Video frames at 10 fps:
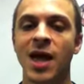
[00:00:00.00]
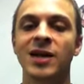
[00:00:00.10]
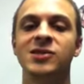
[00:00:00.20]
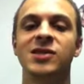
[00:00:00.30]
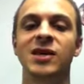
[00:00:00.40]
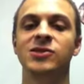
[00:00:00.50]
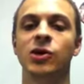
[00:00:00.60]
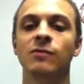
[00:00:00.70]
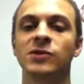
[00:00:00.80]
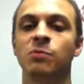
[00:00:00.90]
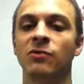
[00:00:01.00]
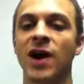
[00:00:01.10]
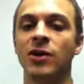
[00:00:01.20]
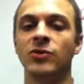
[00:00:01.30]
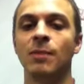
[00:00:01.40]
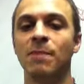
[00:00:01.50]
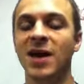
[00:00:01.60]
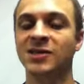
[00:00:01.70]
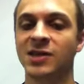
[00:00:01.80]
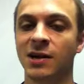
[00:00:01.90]
It's the service provider that
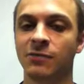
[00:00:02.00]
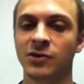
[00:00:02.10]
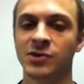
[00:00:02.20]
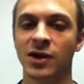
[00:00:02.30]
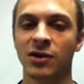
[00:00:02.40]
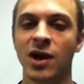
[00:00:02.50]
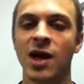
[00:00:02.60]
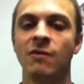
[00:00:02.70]
pays the difference there.